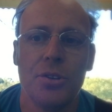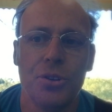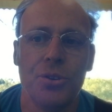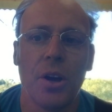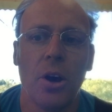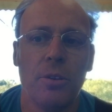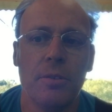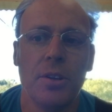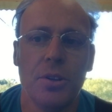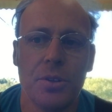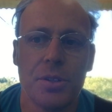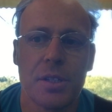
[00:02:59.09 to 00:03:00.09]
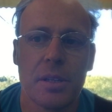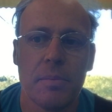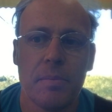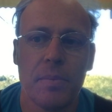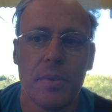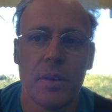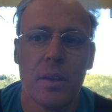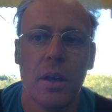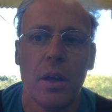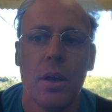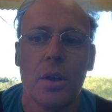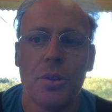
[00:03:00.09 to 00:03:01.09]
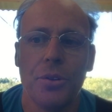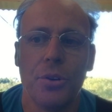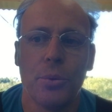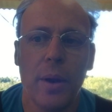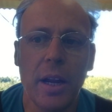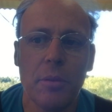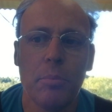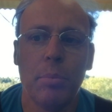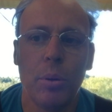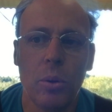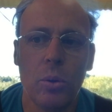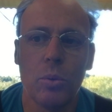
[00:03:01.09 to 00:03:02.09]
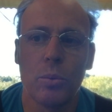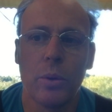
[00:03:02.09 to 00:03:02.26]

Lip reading: due to overuse. The direct pull